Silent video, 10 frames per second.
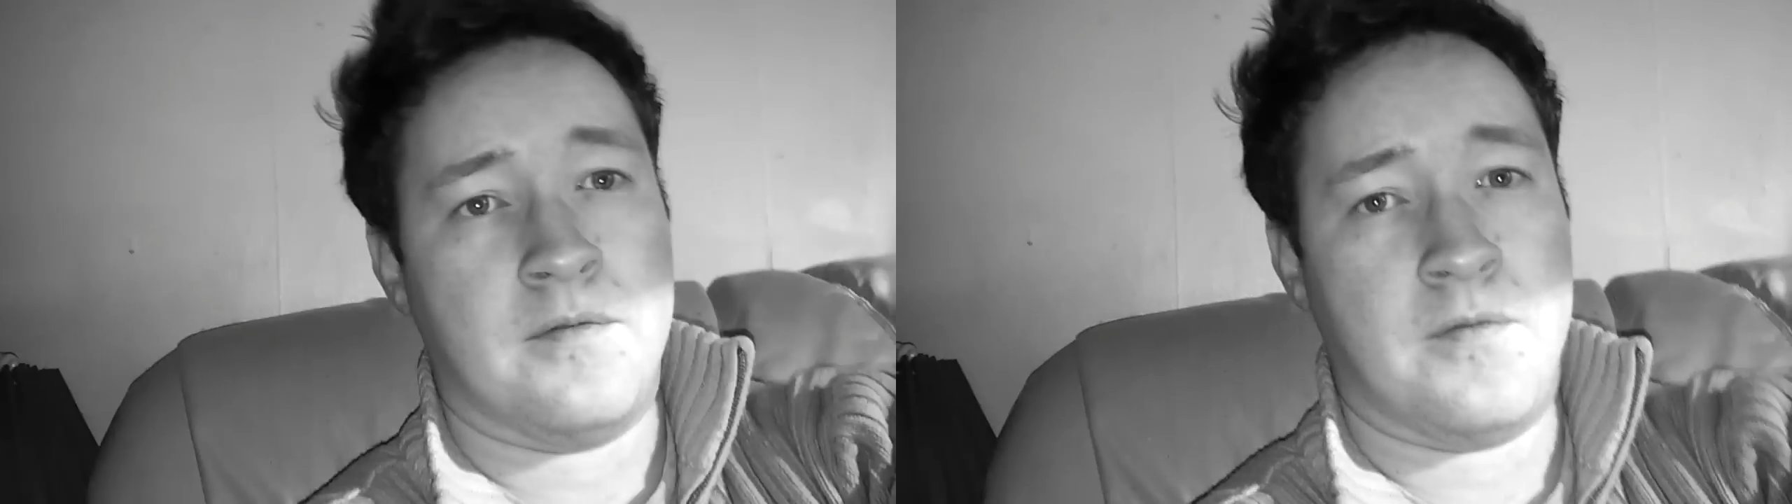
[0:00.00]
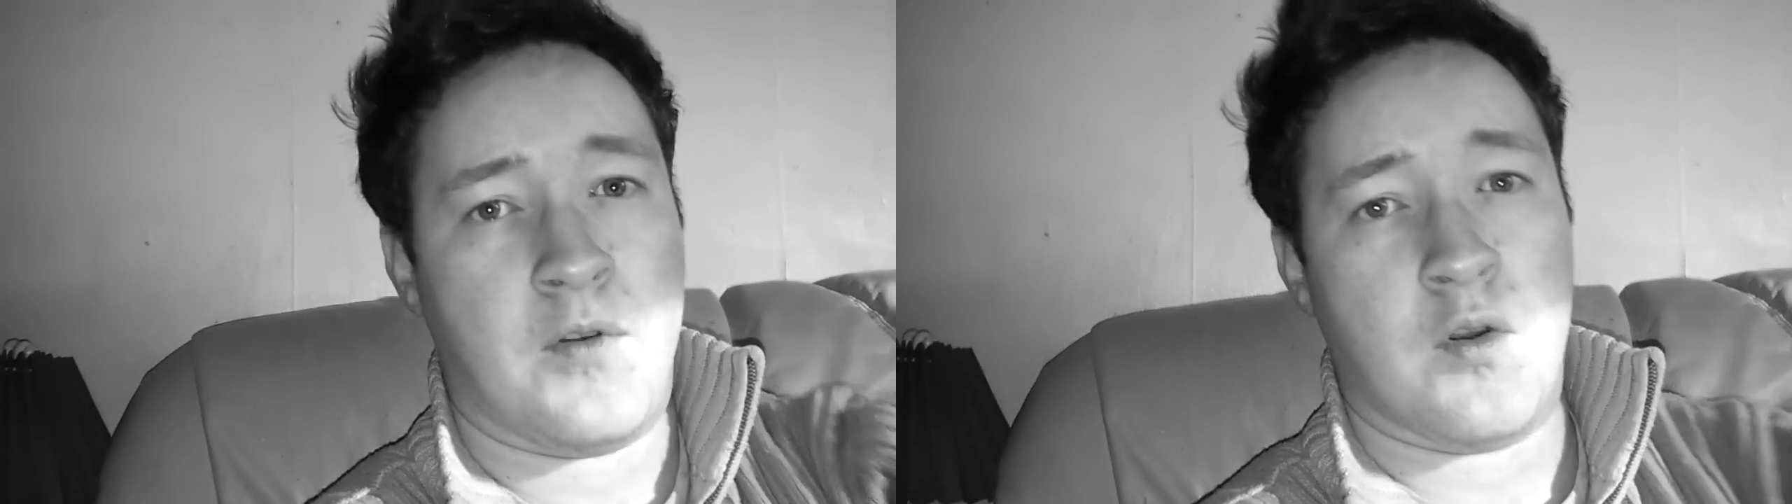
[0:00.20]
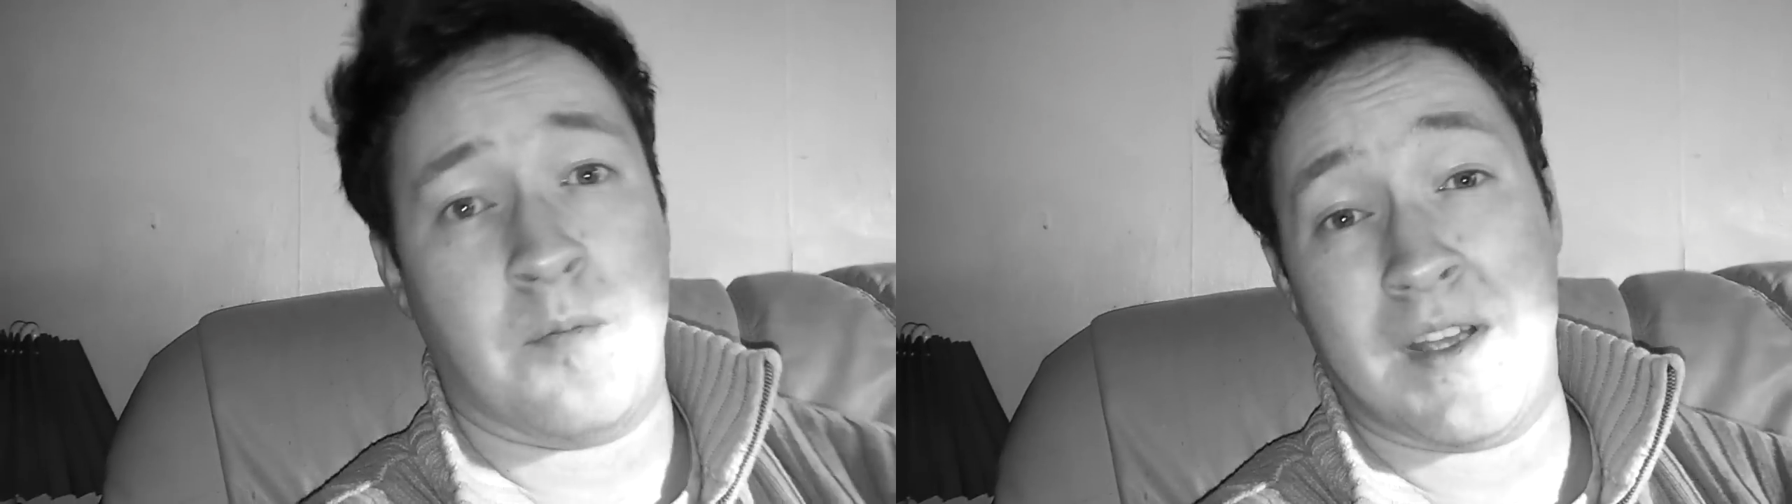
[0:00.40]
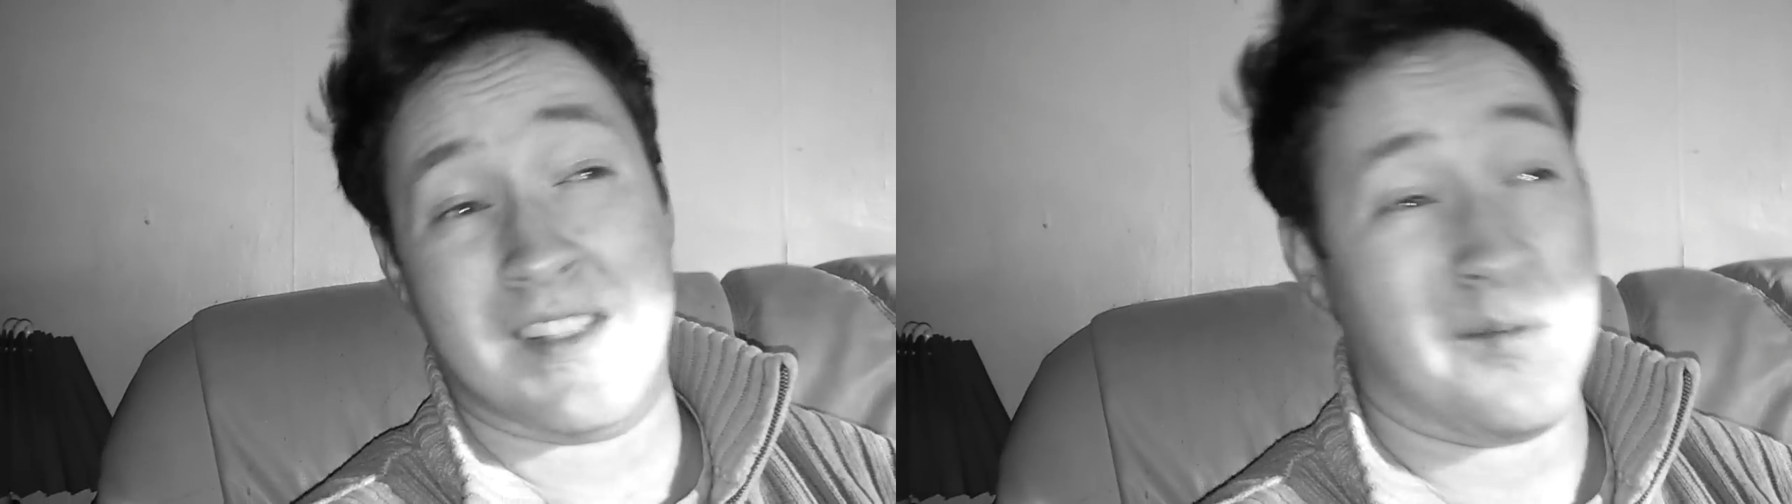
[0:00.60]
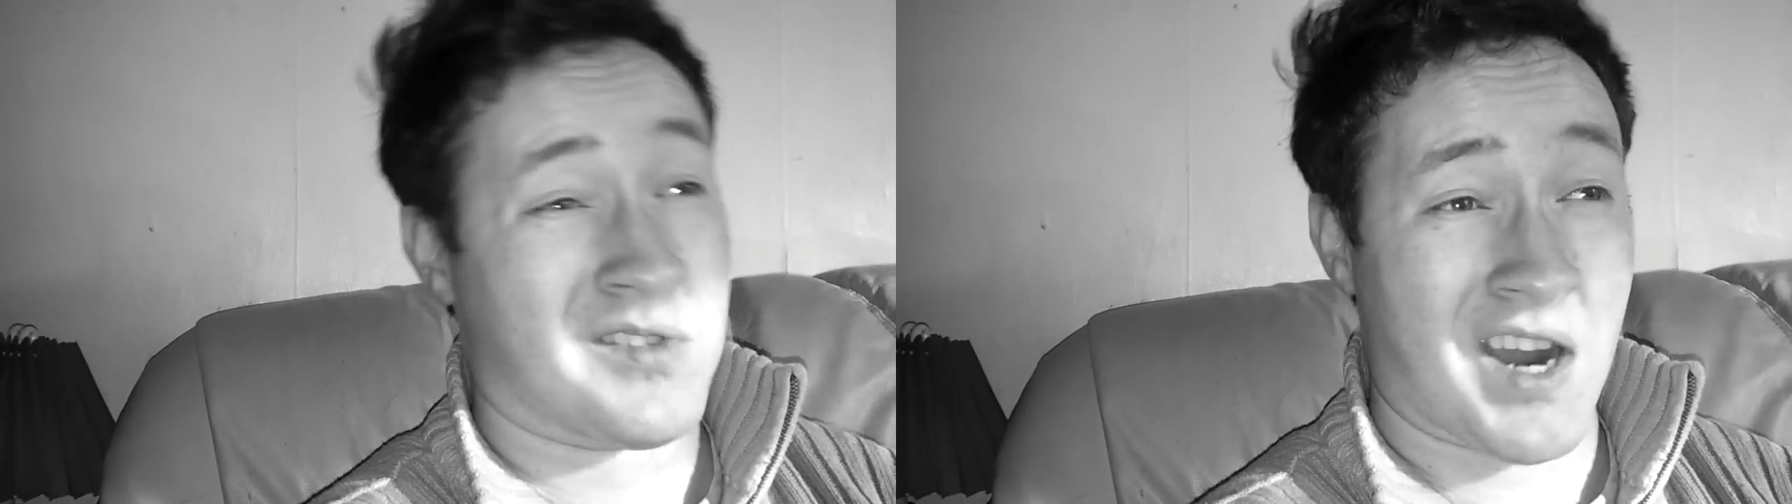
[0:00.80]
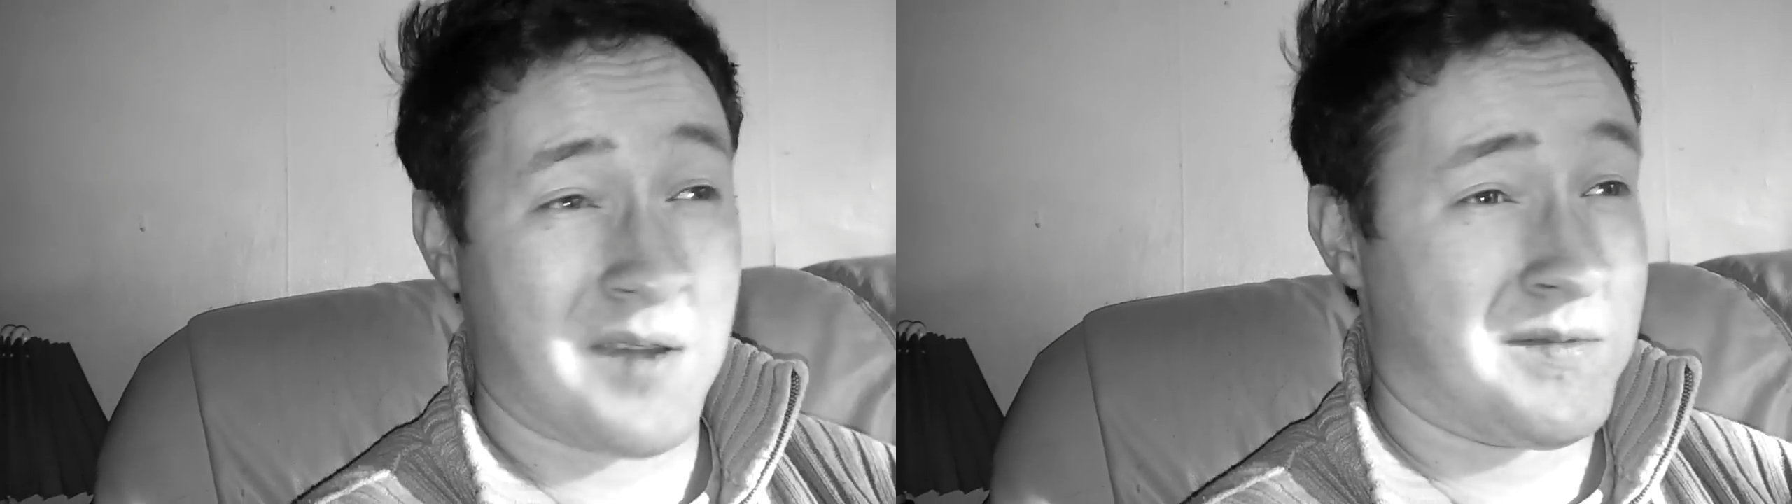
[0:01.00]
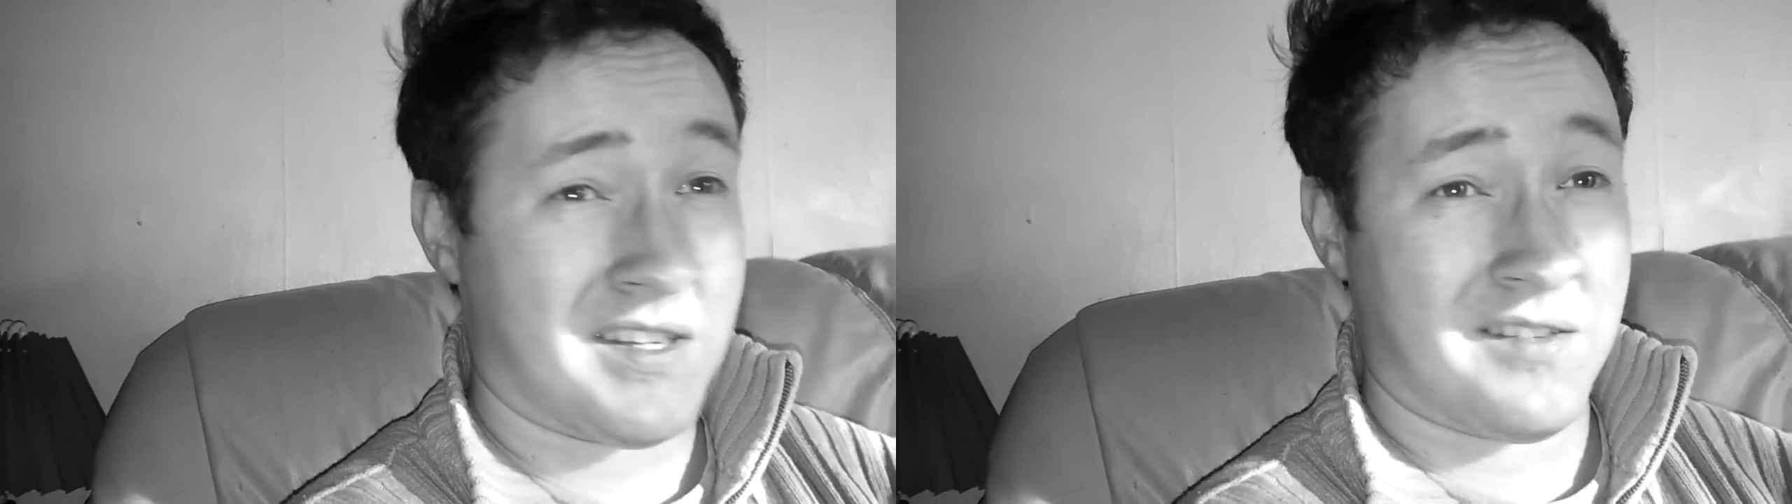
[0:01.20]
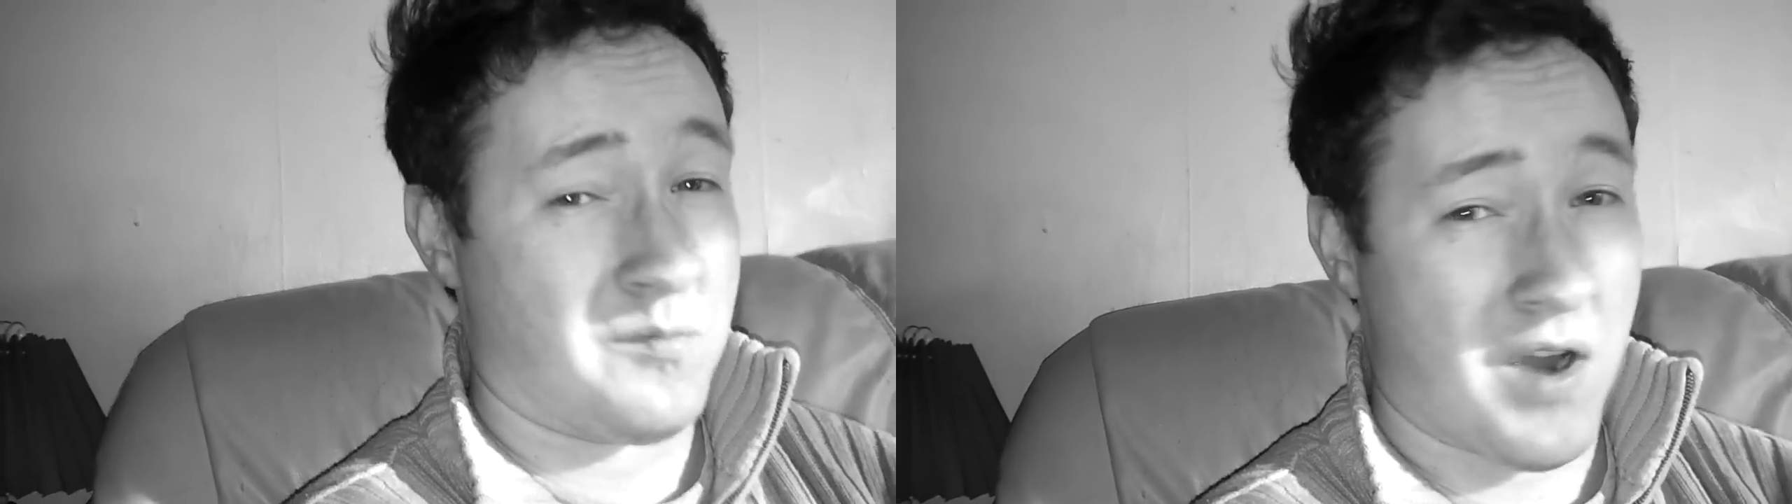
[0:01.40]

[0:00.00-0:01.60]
for being subscribed to